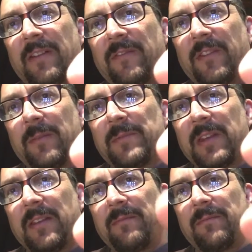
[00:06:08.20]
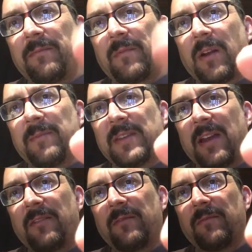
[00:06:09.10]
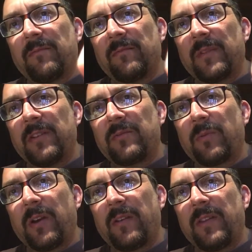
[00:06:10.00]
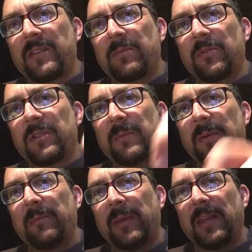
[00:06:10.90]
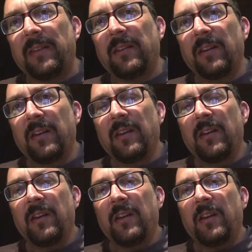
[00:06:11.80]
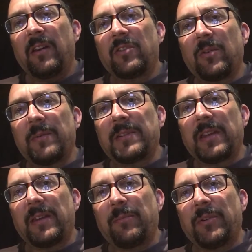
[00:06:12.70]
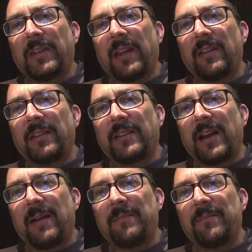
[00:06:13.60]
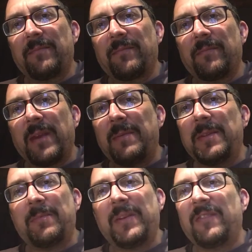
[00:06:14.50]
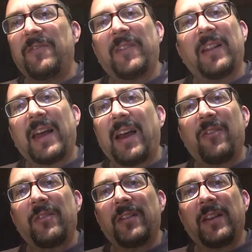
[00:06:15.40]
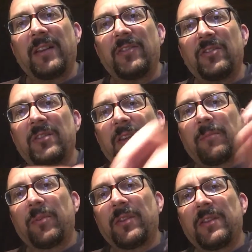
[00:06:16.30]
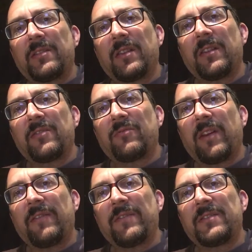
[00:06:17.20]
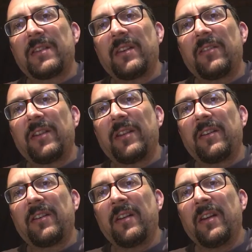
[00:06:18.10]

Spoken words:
that Phillips head comes out is where there's supposed to be a bead. It's almost like he put that on the top. Maybe the bead fell out, and he just like put this on this rifle sight on here,